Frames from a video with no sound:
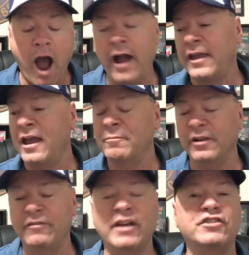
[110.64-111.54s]
I can't
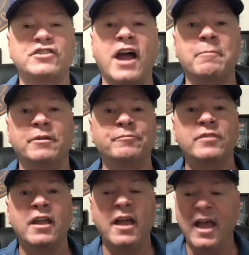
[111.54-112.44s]
believe that just happened.
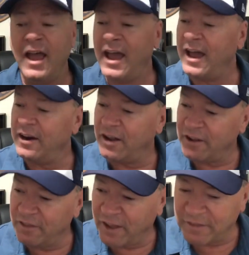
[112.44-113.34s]

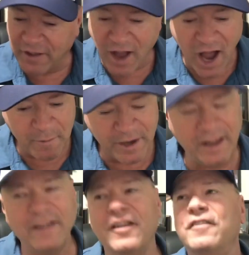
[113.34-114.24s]
And like the
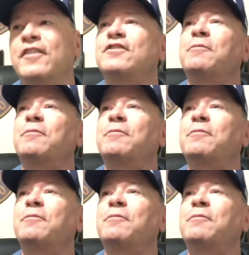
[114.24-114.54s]
comedy,